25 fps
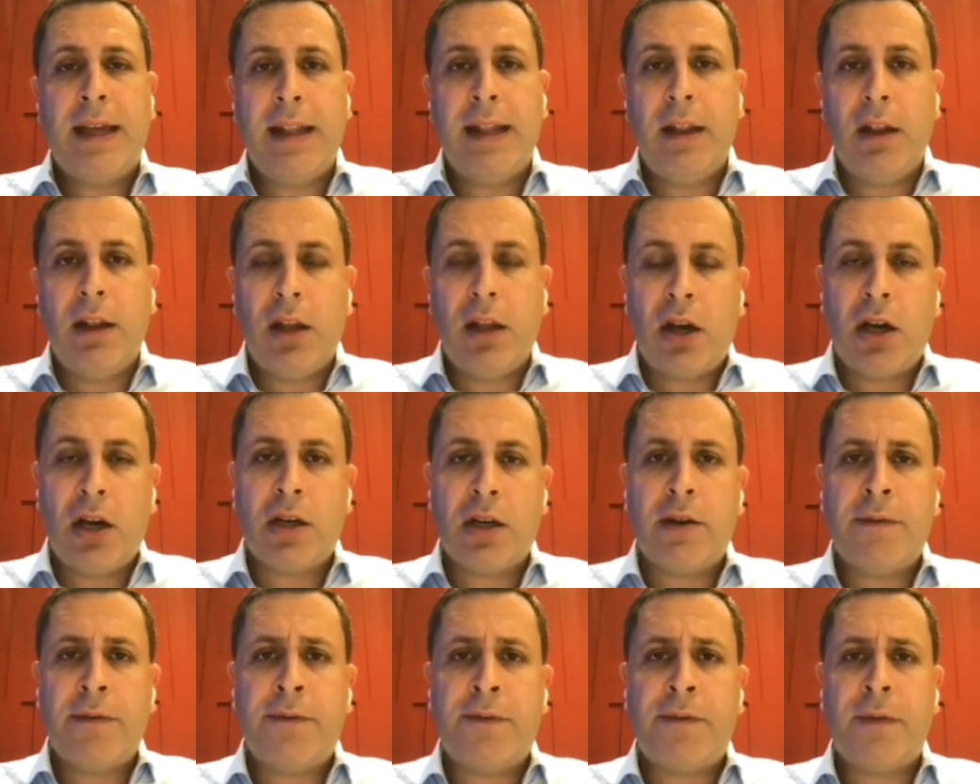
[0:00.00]
A
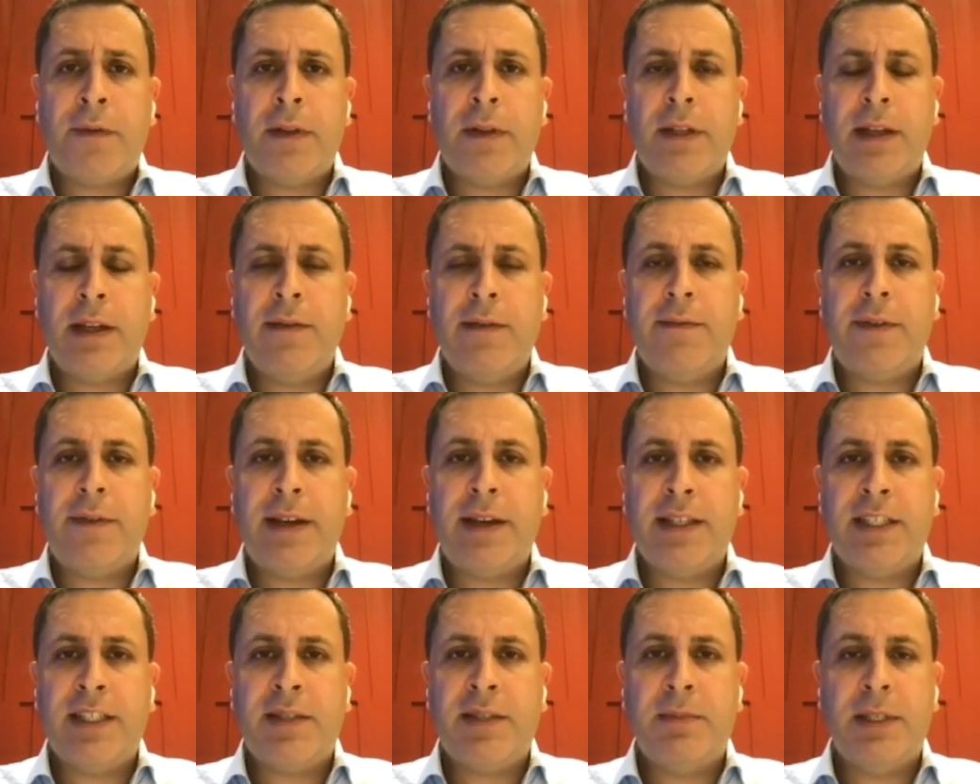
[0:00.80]
lot of the
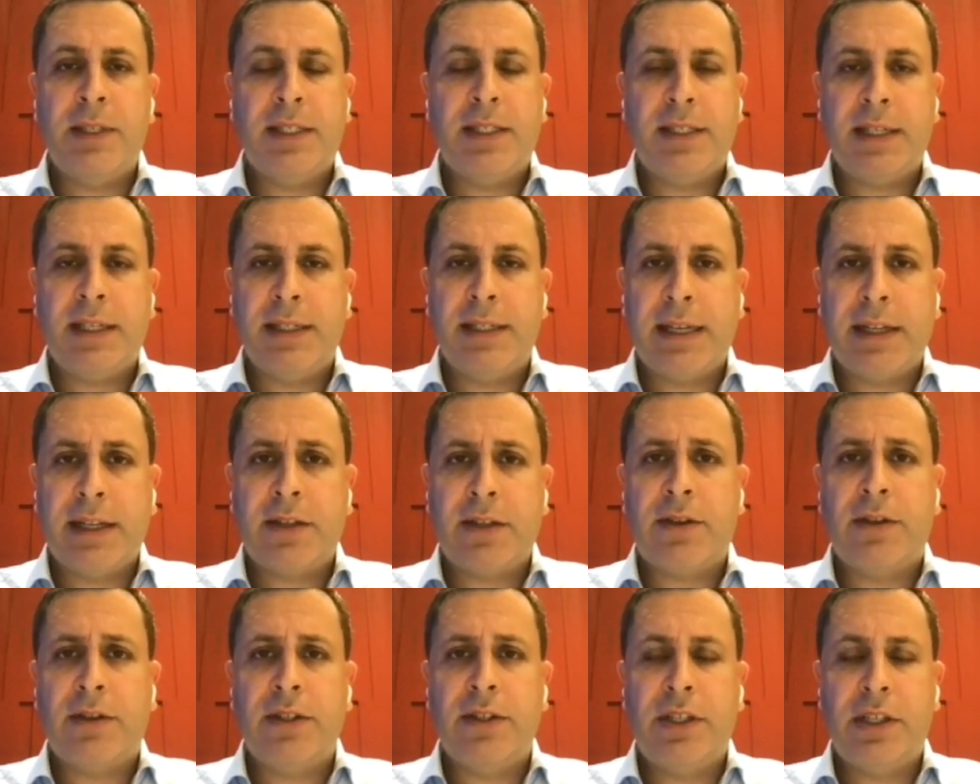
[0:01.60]
investments, and
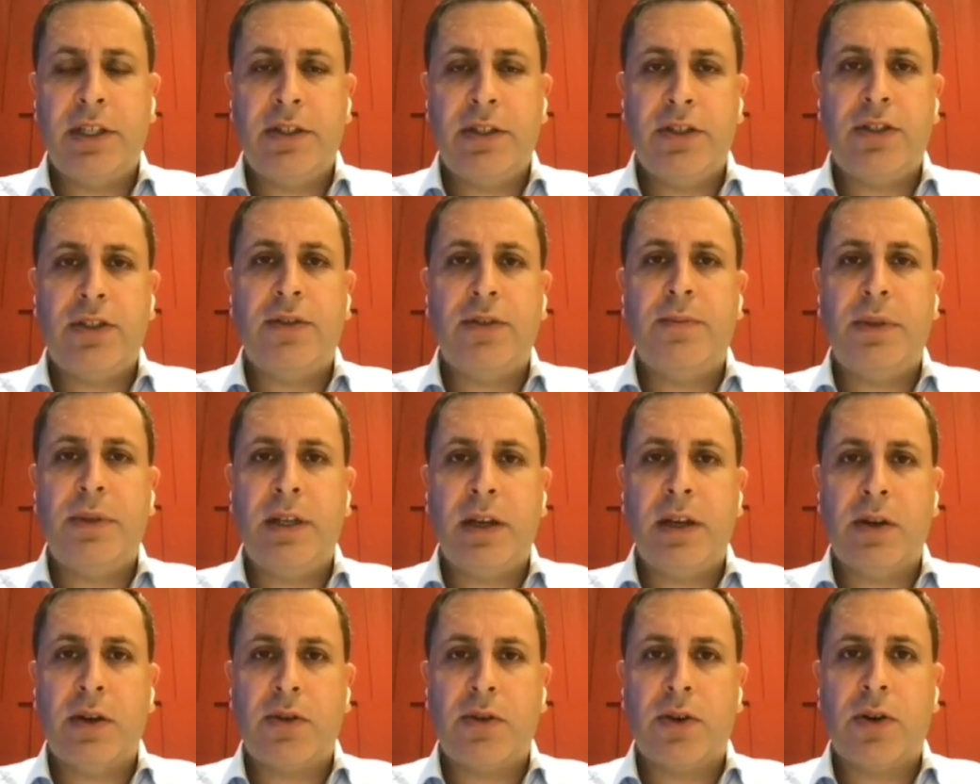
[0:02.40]
that continues to
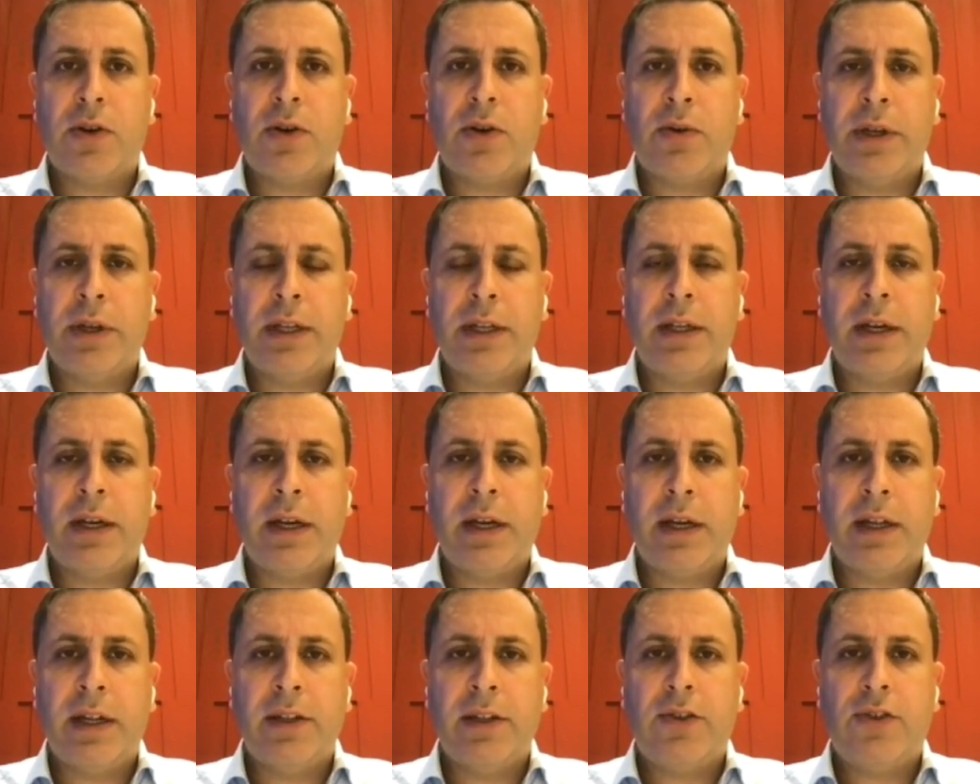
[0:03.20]
be a growing
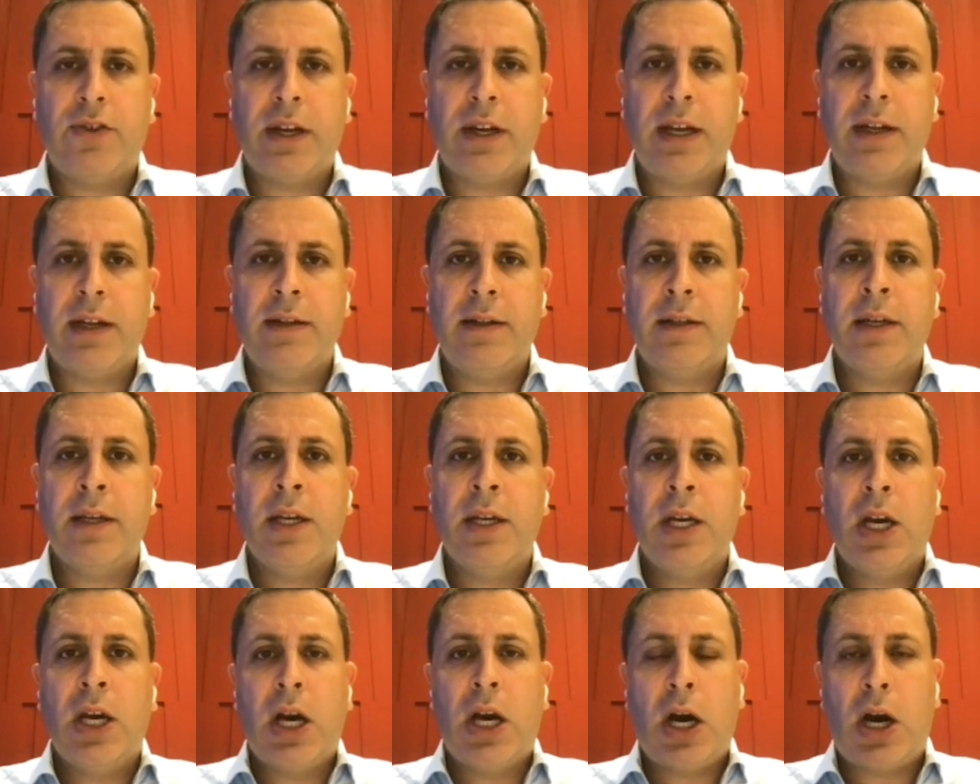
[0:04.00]
trend
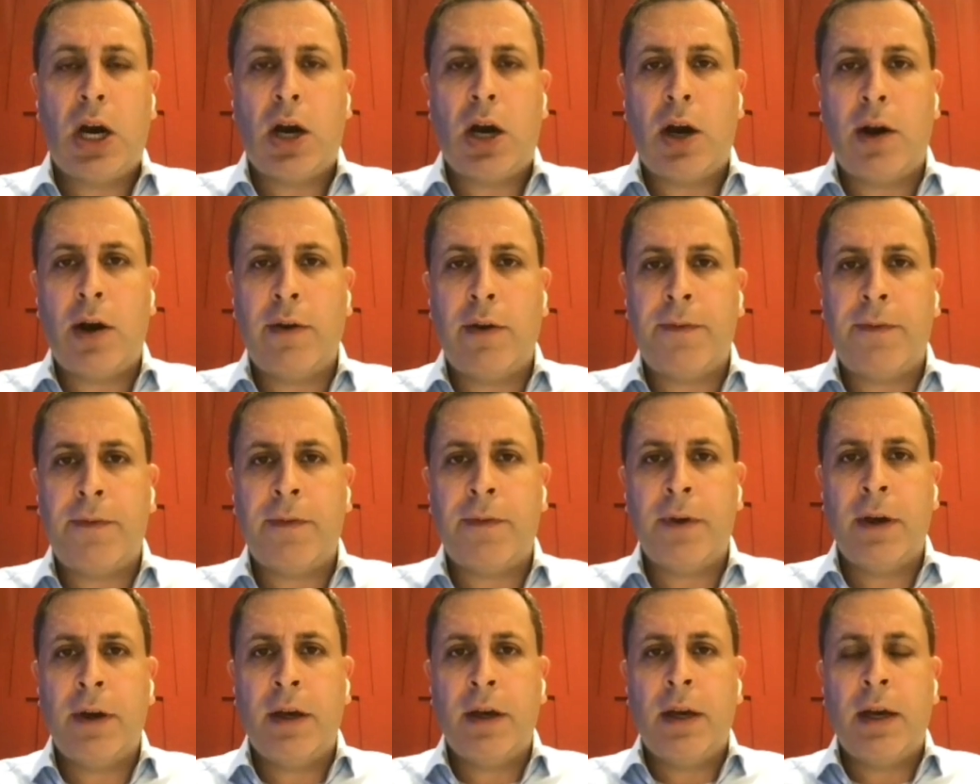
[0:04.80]
of
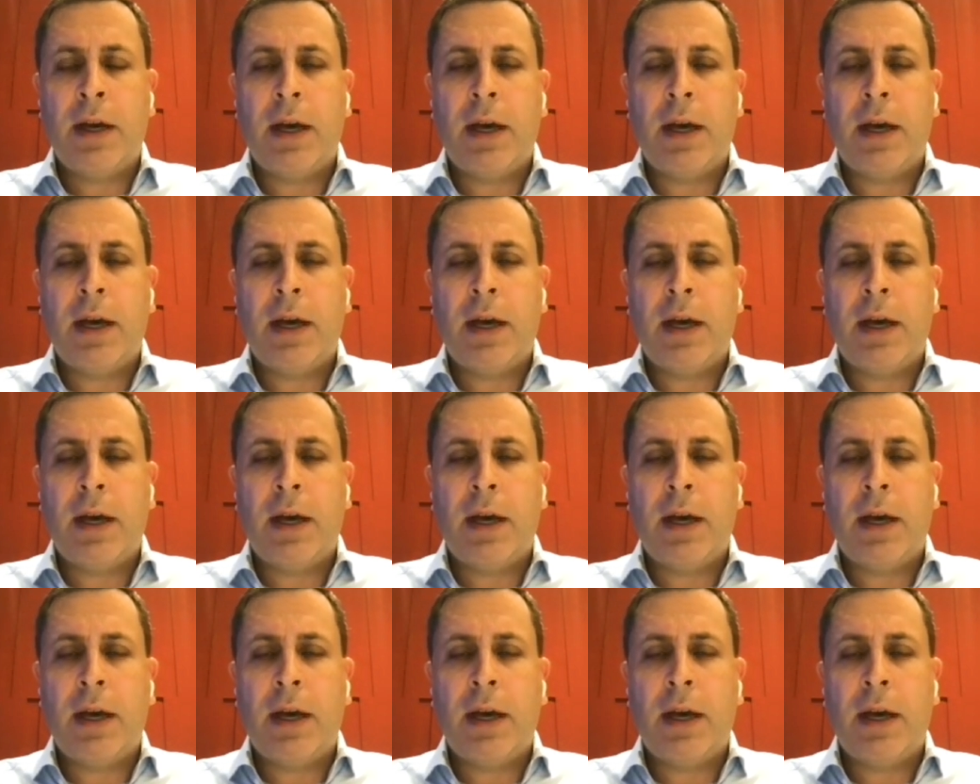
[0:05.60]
